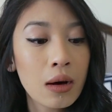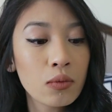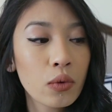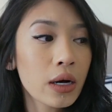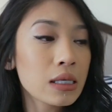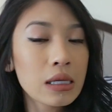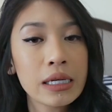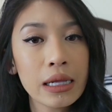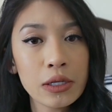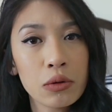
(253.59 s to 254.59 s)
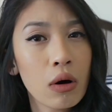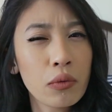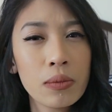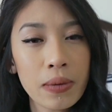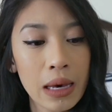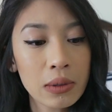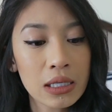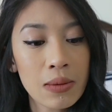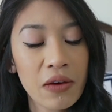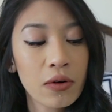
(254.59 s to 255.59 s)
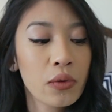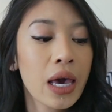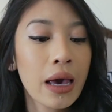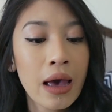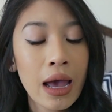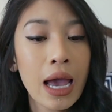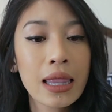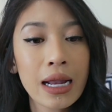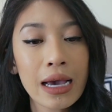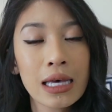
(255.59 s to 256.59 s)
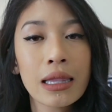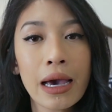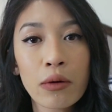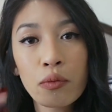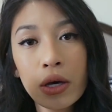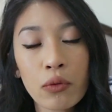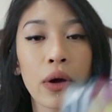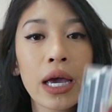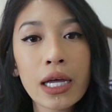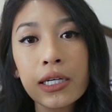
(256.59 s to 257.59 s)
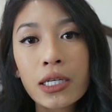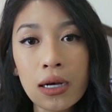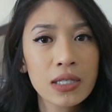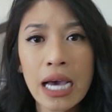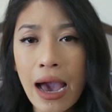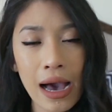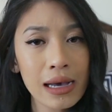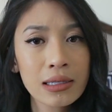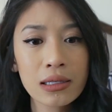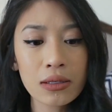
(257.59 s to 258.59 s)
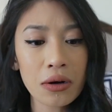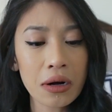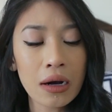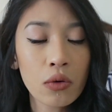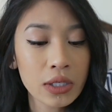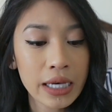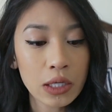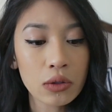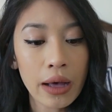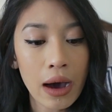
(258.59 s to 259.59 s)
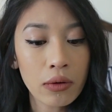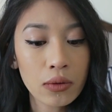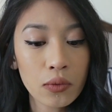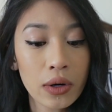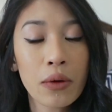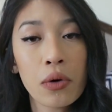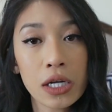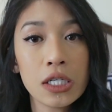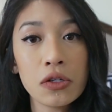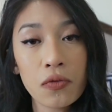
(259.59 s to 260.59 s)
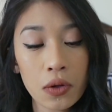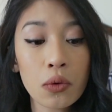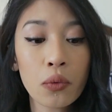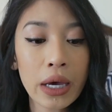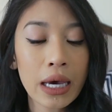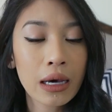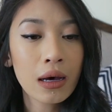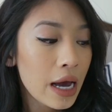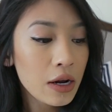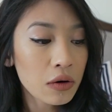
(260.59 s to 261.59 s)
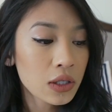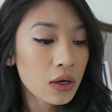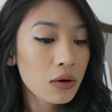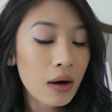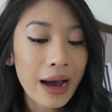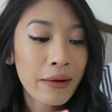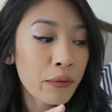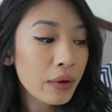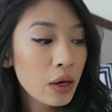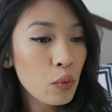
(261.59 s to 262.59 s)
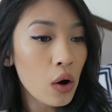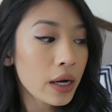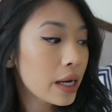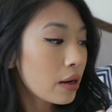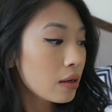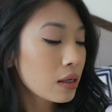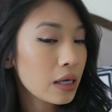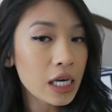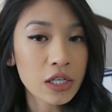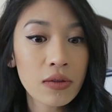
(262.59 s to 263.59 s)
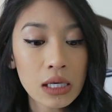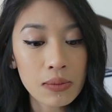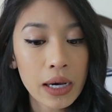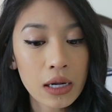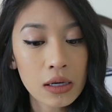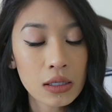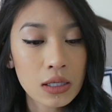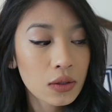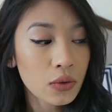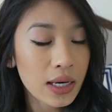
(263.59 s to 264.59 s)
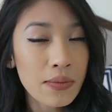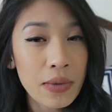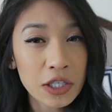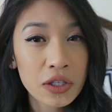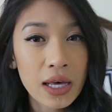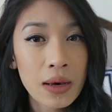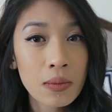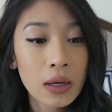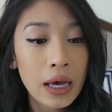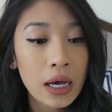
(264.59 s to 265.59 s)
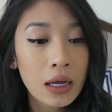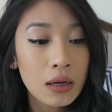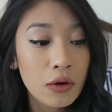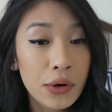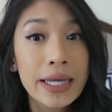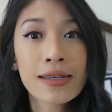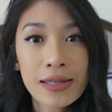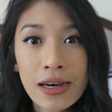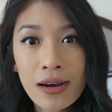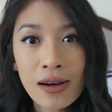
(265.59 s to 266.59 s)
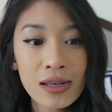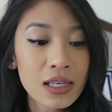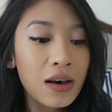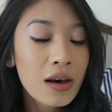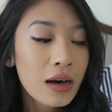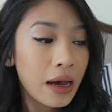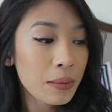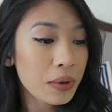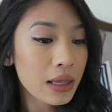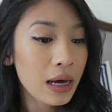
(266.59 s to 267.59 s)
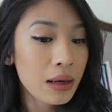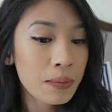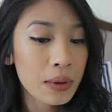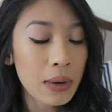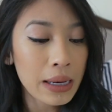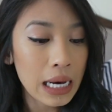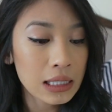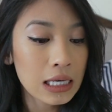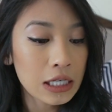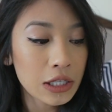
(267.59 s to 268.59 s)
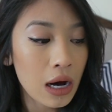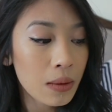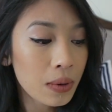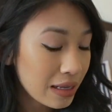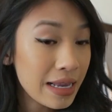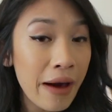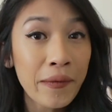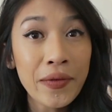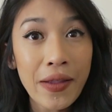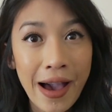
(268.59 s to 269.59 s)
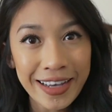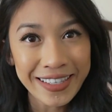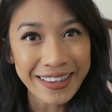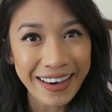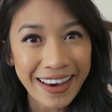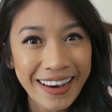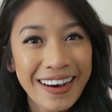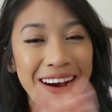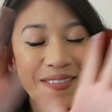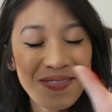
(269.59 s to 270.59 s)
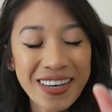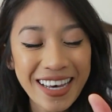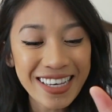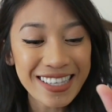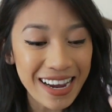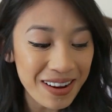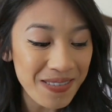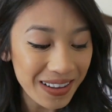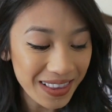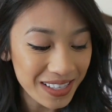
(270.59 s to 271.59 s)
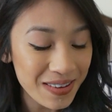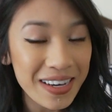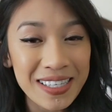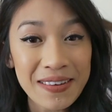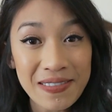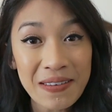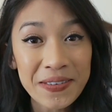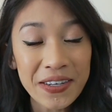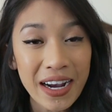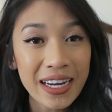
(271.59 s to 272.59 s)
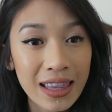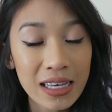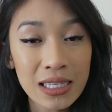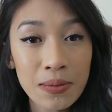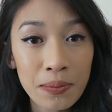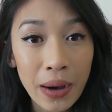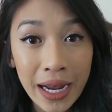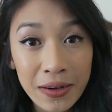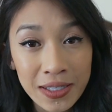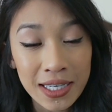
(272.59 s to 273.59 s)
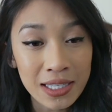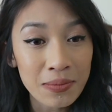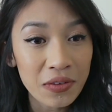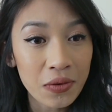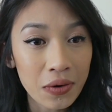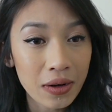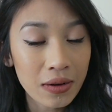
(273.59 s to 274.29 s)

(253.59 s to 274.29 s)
whereas the Daily Duo, I wouldn't be able to see my full week. And then I could like rearrange tasks or schedule out what I want to do for the week. And also, I really wanted each of these planners so I can measure them and create stickers and put that up in my Etsy shop. Now, lastly, I'm really excited about this one because I've never tried this binder system before.